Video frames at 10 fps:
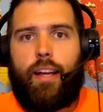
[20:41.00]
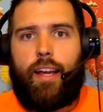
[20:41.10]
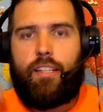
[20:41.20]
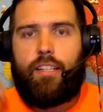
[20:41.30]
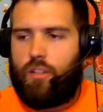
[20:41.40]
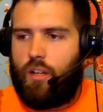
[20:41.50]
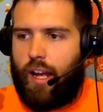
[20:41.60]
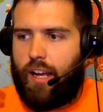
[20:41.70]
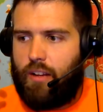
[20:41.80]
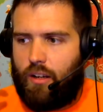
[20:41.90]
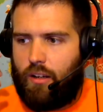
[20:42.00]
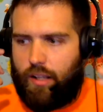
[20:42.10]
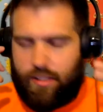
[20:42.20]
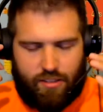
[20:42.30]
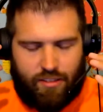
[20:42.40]
it's a
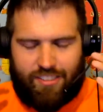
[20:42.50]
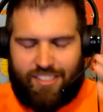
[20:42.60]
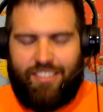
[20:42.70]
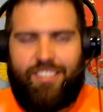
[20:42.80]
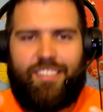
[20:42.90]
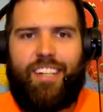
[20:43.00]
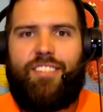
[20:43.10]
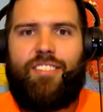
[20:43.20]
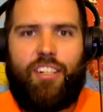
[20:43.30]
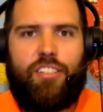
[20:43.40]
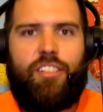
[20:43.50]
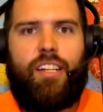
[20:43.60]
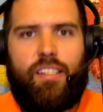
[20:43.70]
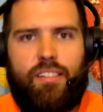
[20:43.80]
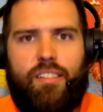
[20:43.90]
it's seriously it's such an
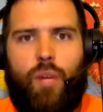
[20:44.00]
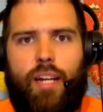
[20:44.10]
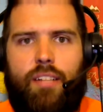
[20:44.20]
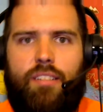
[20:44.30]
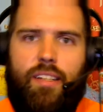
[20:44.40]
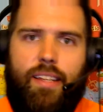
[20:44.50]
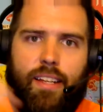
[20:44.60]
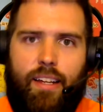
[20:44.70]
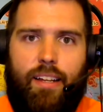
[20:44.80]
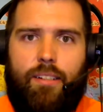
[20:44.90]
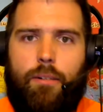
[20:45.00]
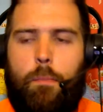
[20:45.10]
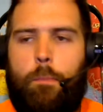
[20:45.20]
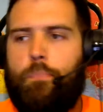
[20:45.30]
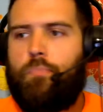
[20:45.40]
easy way to get in
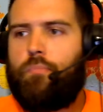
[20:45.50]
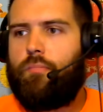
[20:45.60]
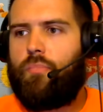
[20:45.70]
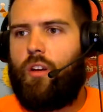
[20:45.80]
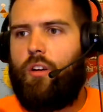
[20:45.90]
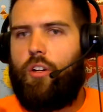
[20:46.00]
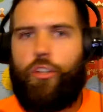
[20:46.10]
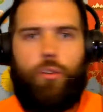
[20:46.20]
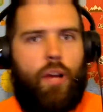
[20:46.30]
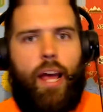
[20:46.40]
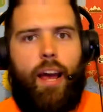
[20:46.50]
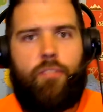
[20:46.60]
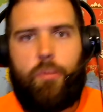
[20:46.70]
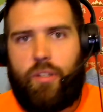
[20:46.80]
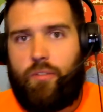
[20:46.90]
you don't have
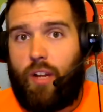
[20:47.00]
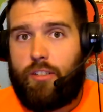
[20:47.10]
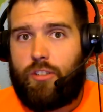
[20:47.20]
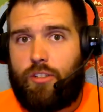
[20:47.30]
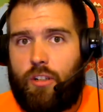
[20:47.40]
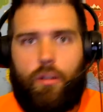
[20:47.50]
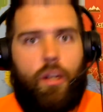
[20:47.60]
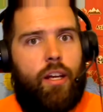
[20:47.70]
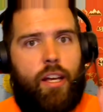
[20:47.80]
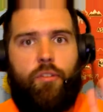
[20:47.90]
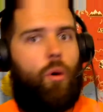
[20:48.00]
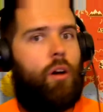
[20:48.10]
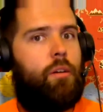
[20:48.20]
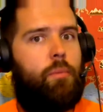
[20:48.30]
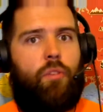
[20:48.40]
to be a flight instructor if you
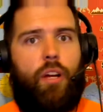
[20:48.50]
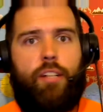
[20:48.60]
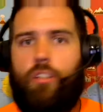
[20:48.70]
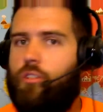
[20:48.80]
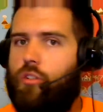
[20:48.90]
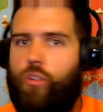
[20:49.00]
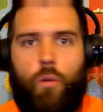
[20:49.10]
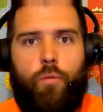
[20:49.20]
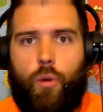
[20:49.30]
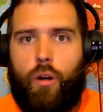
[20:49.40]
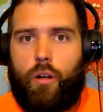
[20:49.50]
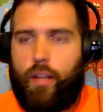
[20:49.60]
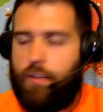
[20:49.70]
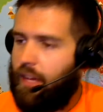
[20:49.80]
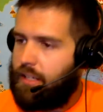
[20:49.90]
want to be a flight instructor go for it
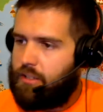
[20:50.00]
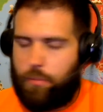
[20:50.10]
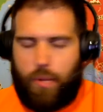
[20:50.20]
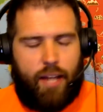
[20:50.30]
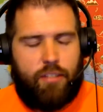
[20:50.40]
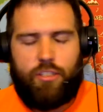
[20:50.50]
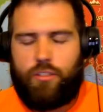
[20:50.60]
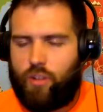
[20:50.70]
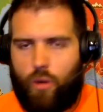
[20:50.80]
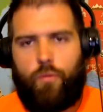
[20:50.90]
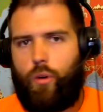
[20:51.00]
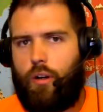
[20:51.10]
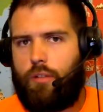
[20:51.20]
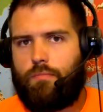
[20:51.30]
if that's your passion go for it